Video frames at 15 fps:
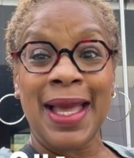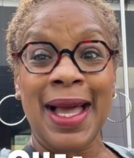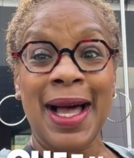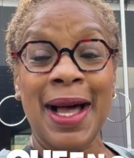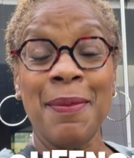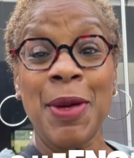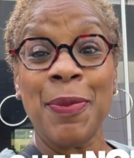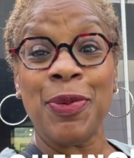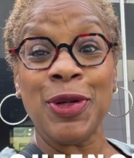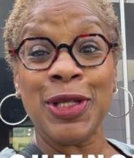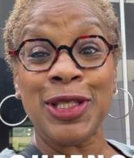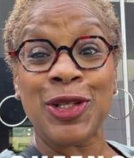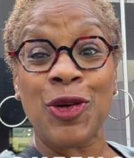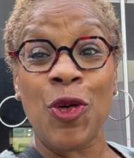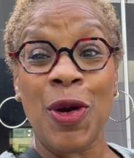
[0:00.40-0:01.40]
I'm at
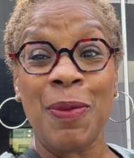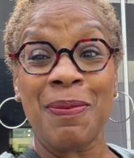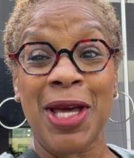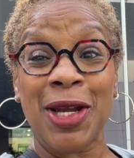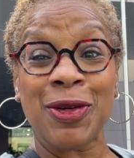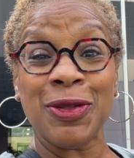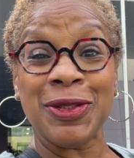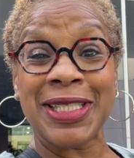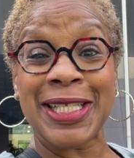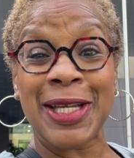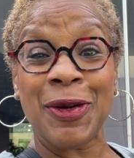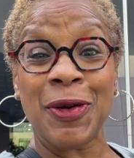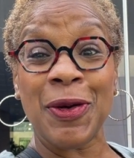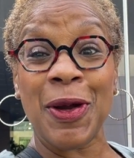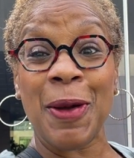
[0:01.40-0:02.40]
Prince Court Medical
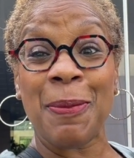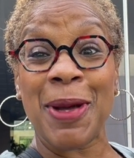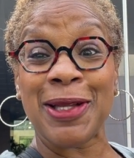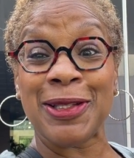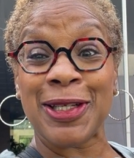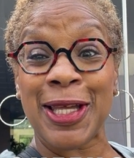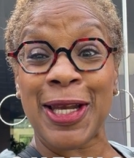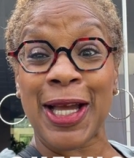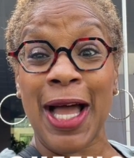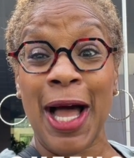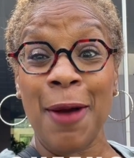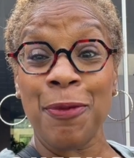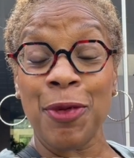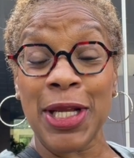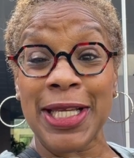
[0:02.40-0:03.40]
Center about to get a
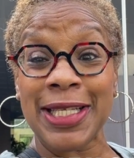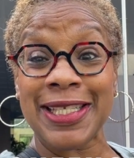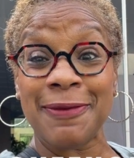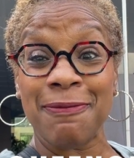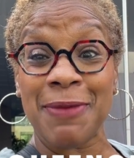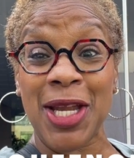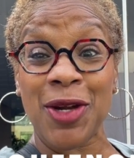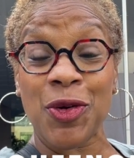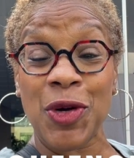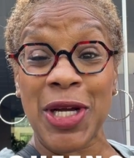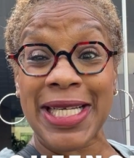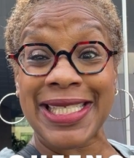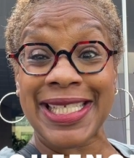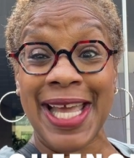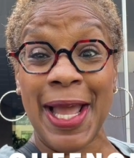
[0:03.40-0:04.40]
comprehensive medical
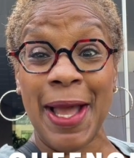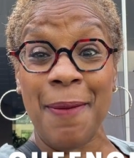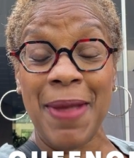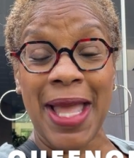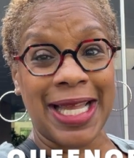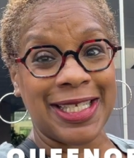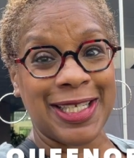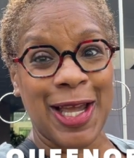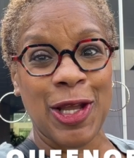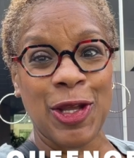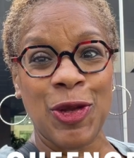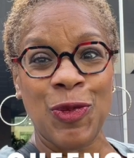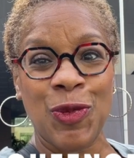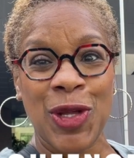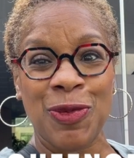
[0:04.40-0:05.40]
exam and
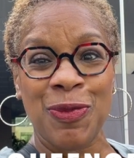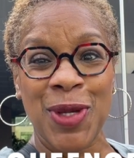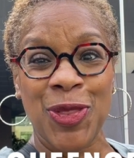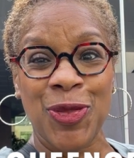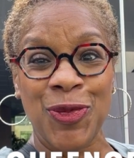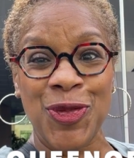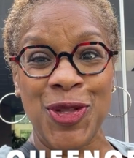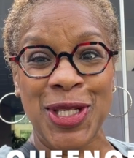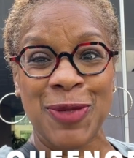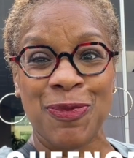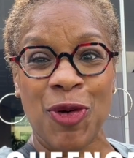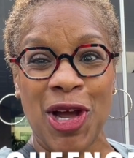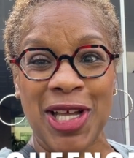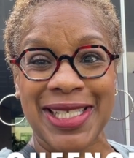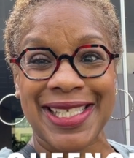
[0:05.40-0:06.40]
take you with me through this
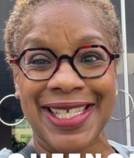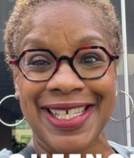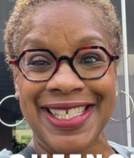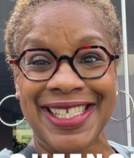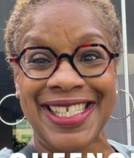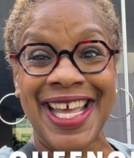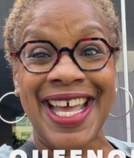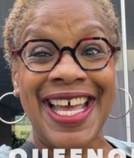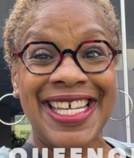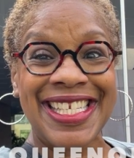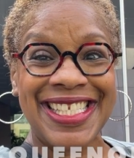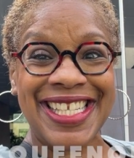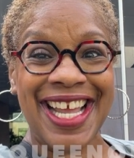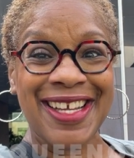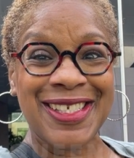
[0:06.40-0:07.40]
process.
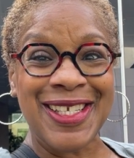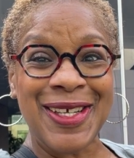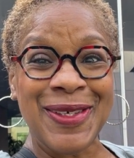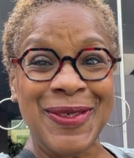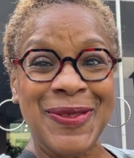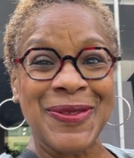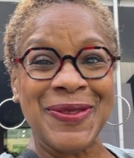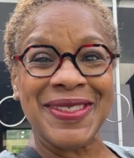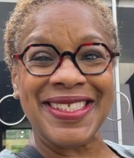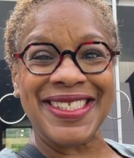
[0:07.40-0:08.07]
Stay tuned.